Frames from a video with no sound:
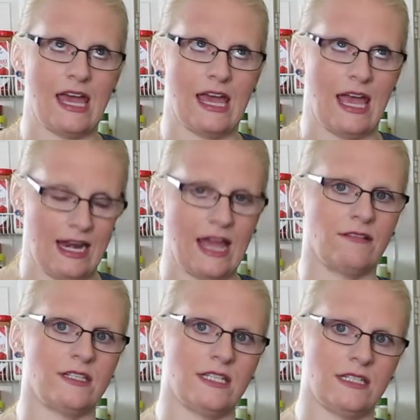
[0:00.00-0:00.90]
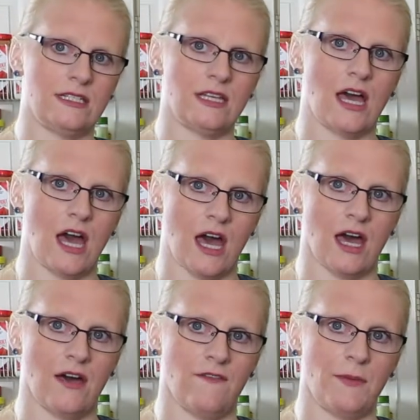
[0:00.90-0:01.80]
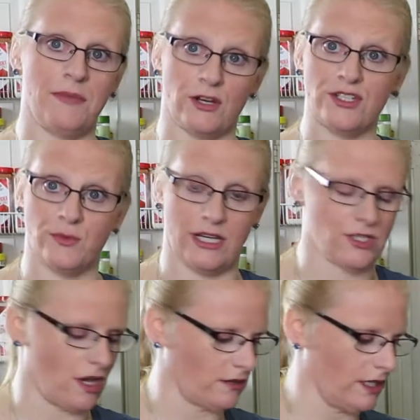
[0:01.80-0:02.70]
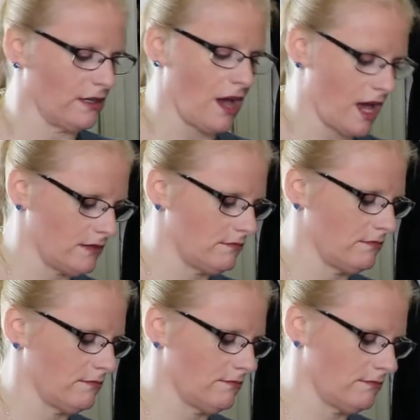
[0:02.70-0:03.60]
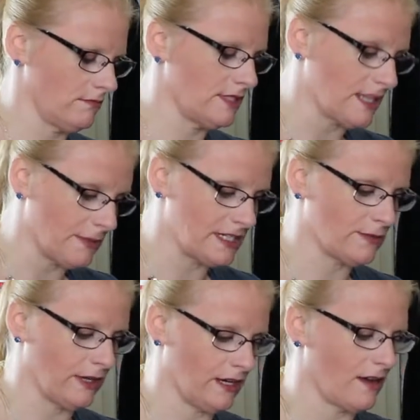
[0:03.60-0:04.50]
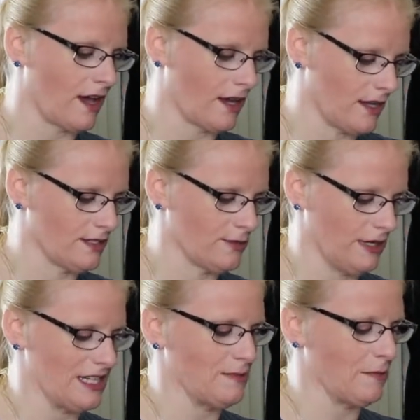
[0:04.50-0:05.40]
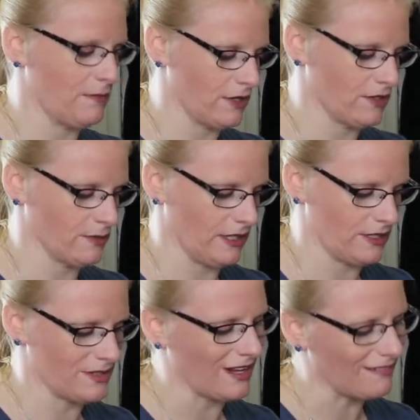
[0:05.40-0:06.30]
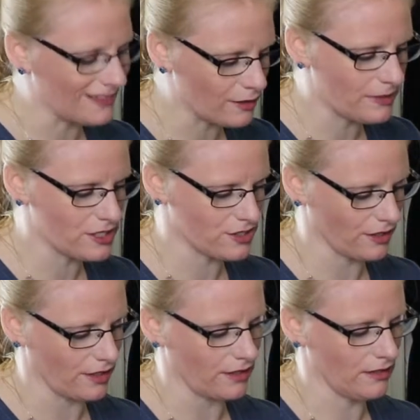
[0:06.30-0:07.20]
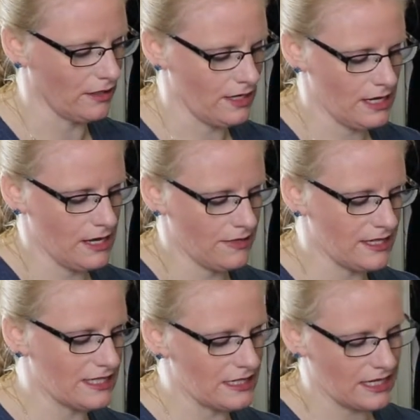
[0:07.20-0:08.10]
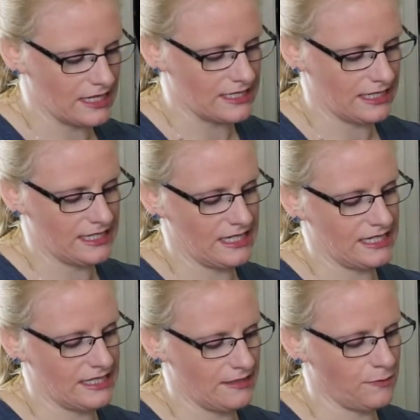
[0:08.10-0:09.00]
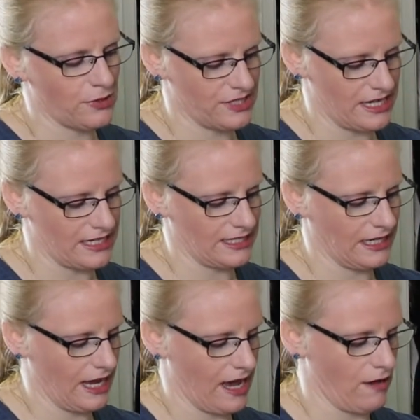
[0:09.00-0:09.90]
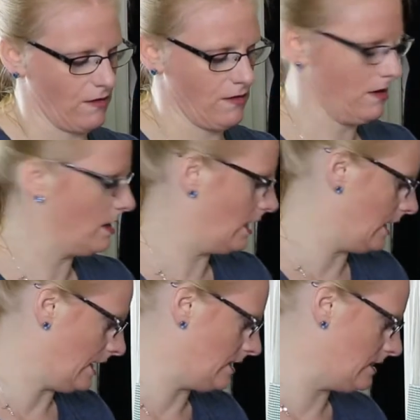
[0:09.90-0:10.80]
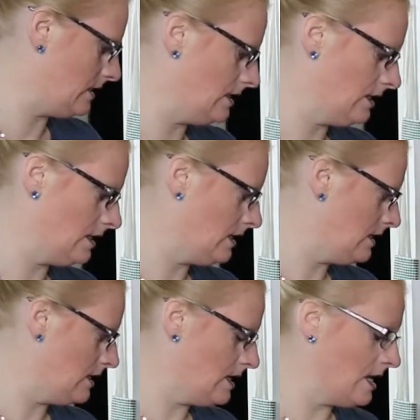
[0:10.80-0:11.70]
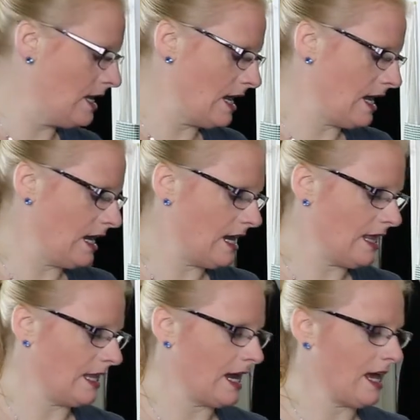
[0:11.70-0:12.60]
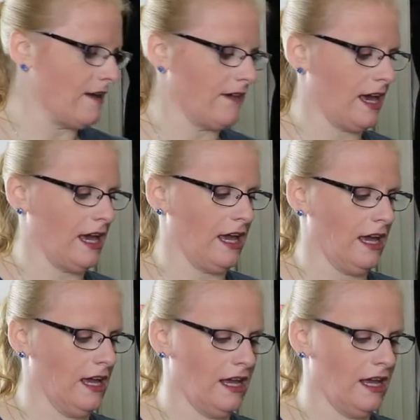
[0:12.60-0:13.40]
8 ounces of bittersweet chocolate, not semi-sweet, not unsweetened, but bittersweet. So it's got a little bit of sugar. This is a 60% cacao in it. And then I have a